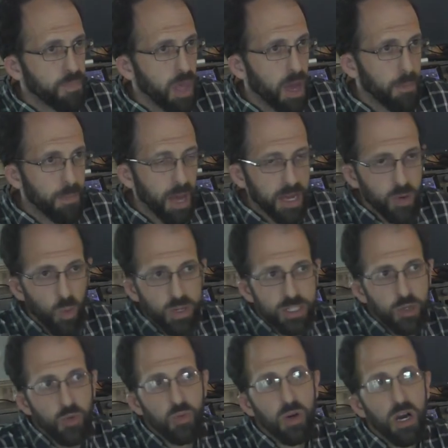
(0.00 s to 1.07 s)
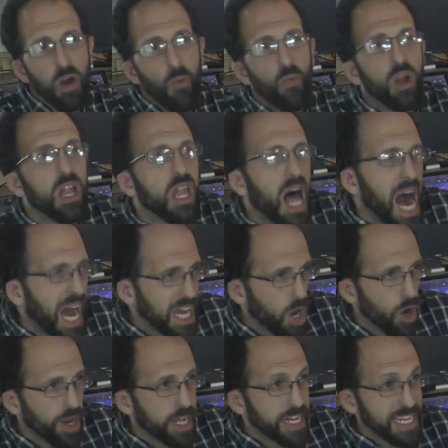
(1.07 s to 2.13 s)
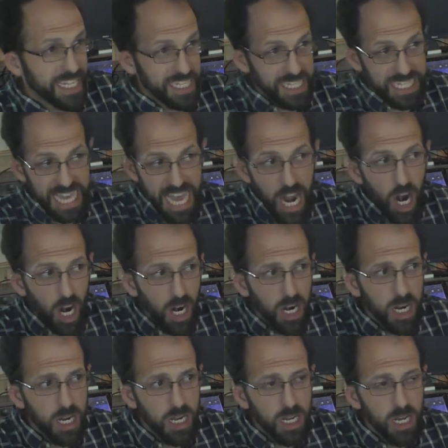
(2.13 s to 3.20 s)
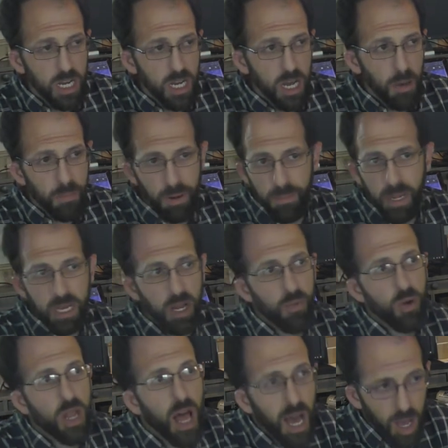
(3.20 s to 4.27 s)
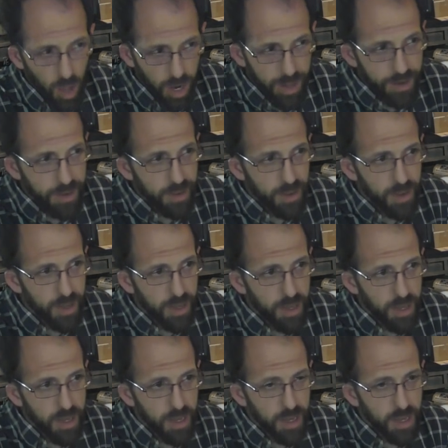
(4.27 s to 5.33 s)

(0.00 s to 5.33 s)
I'm not going to rely on it. It's there, but I'm not going to rely on it. Mm.